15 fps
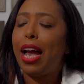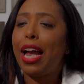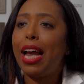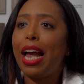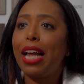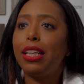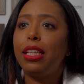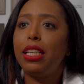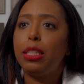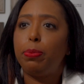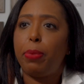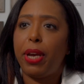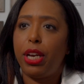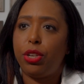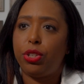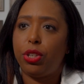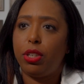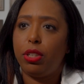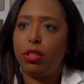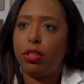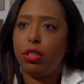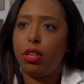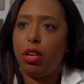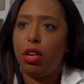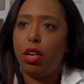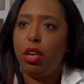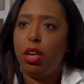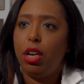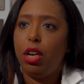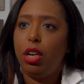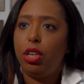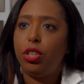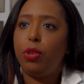had this patient. She